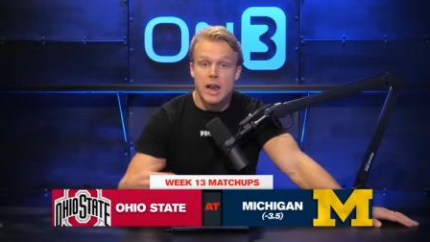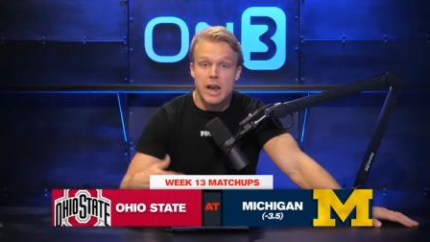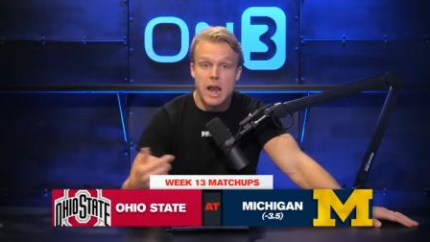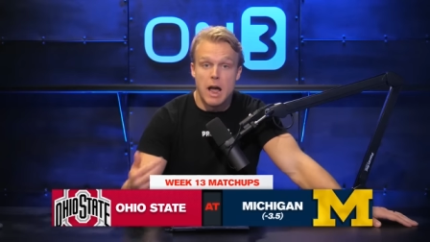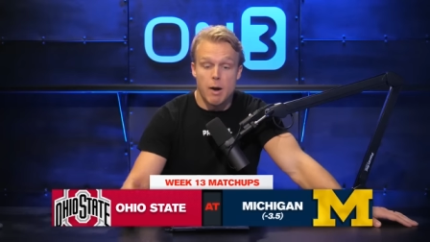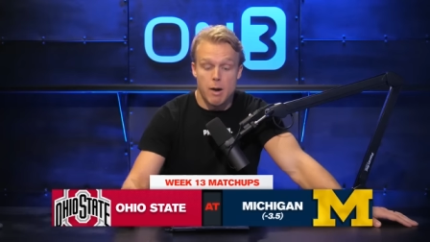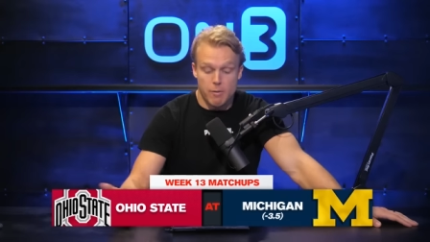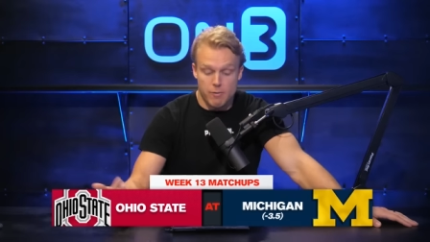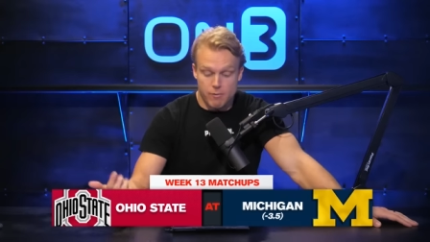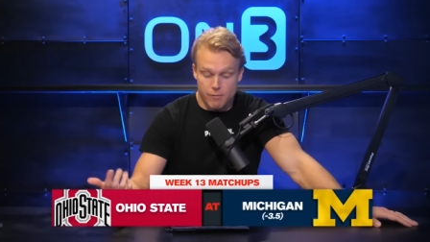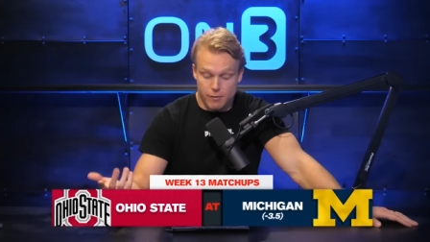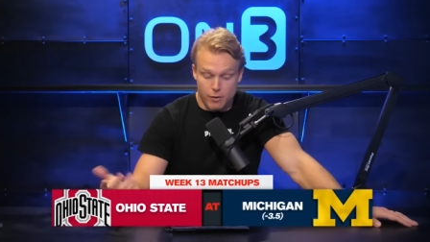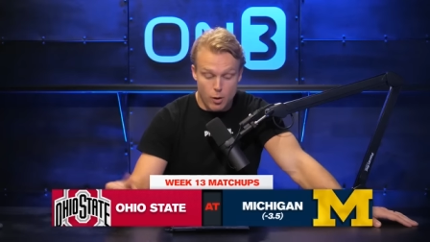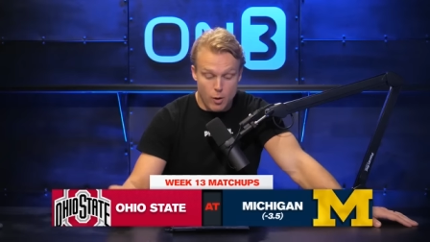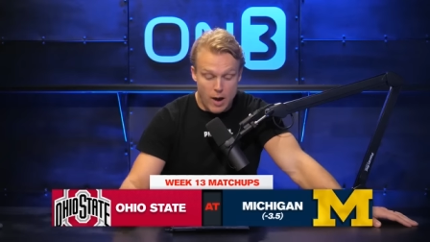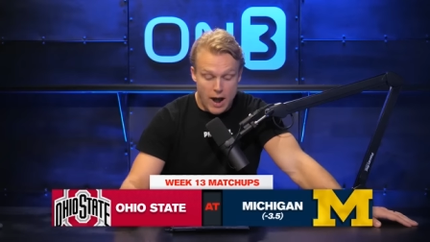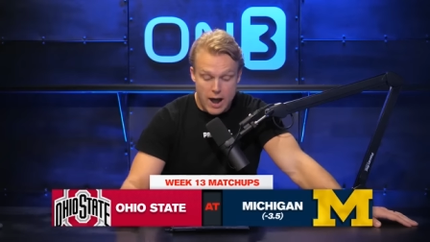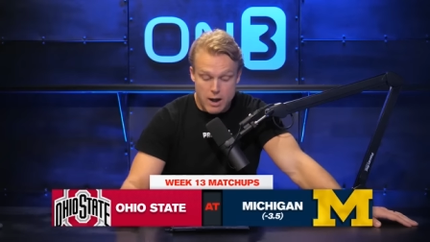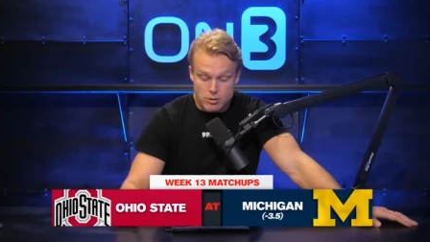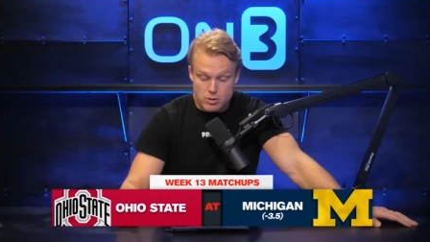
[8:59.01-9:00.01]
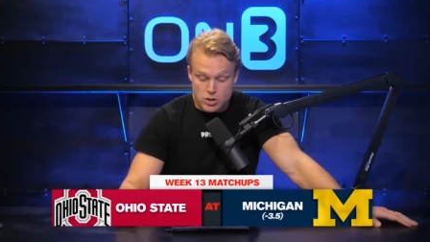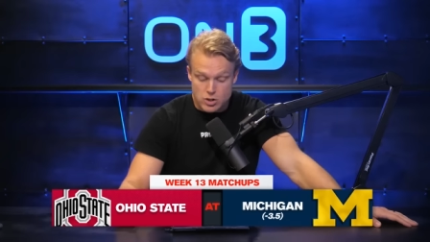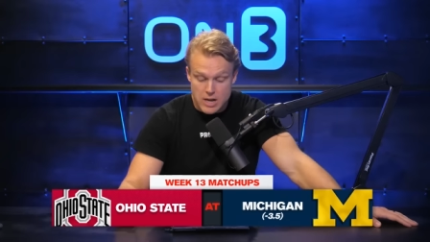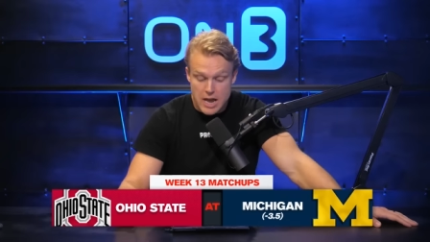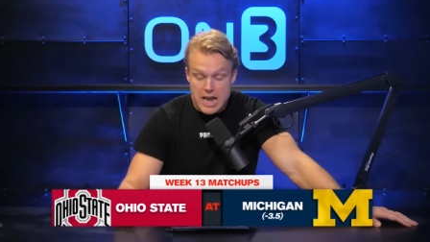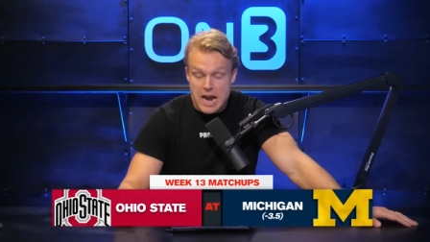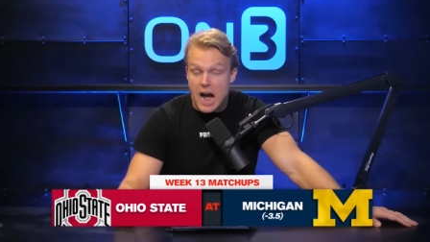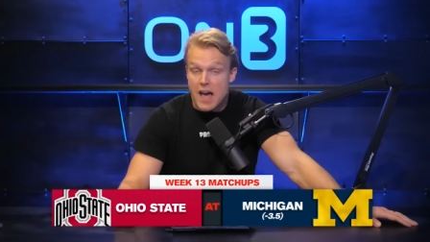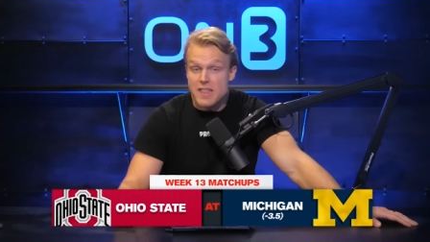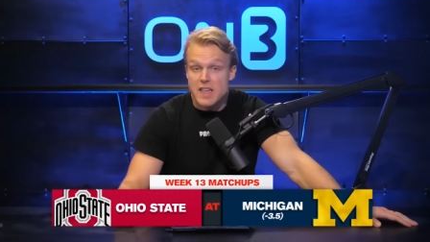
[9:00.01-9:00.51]
Now, for Ohio
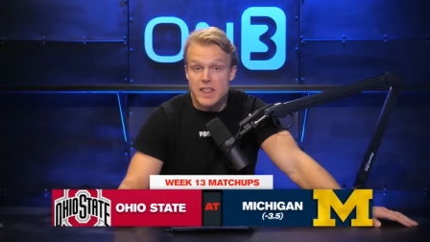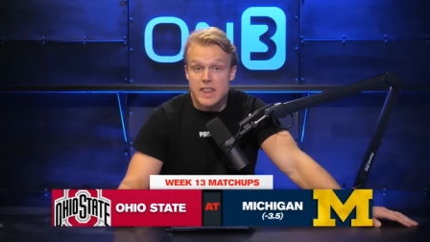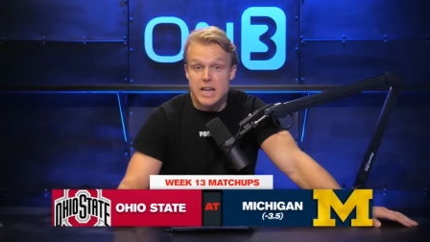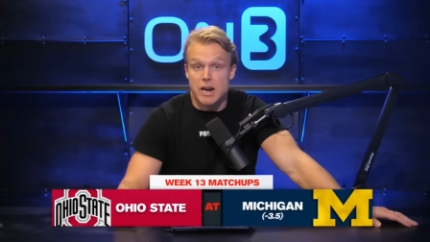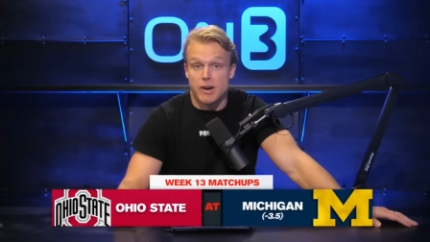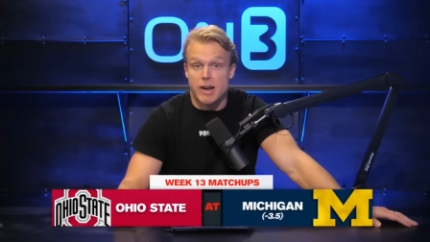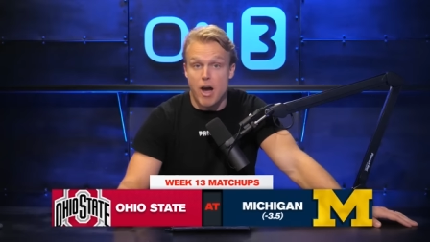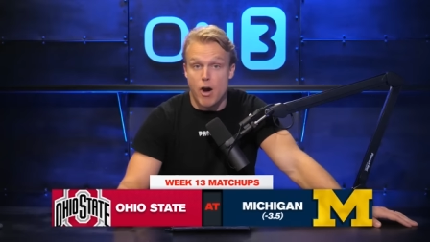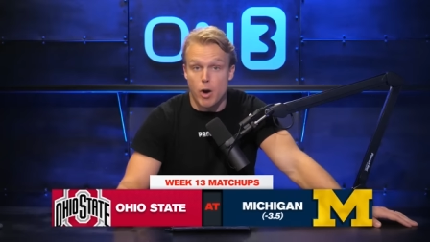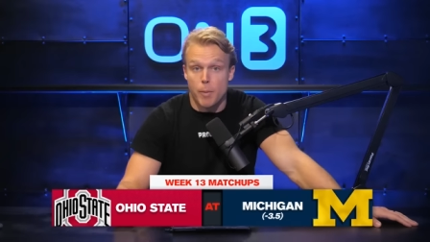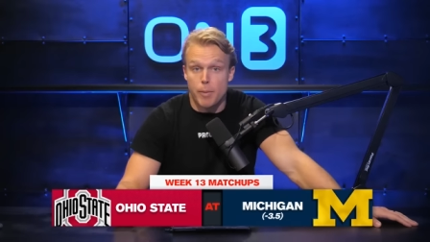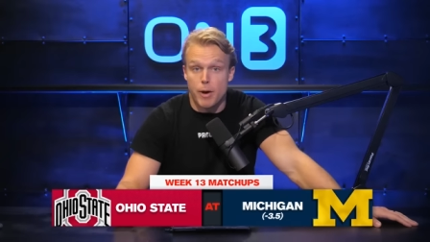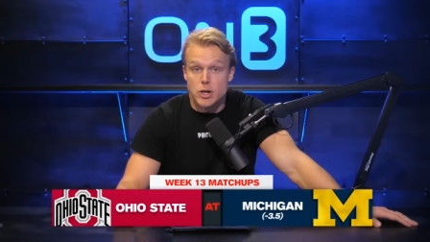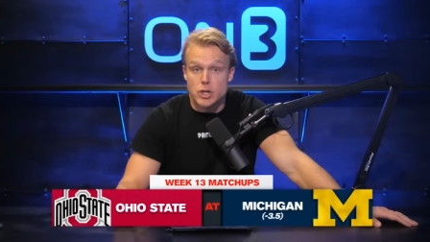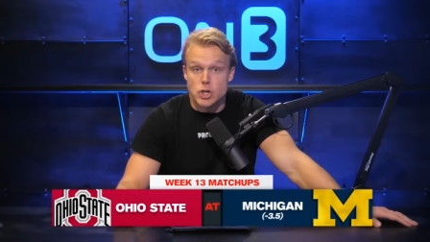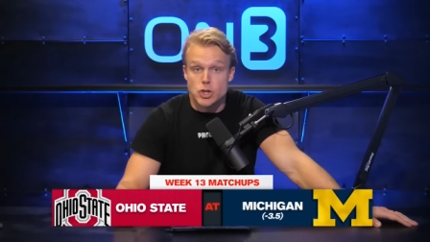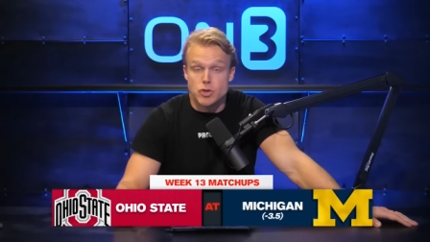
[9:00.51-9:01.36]
State, I think their counterpunch is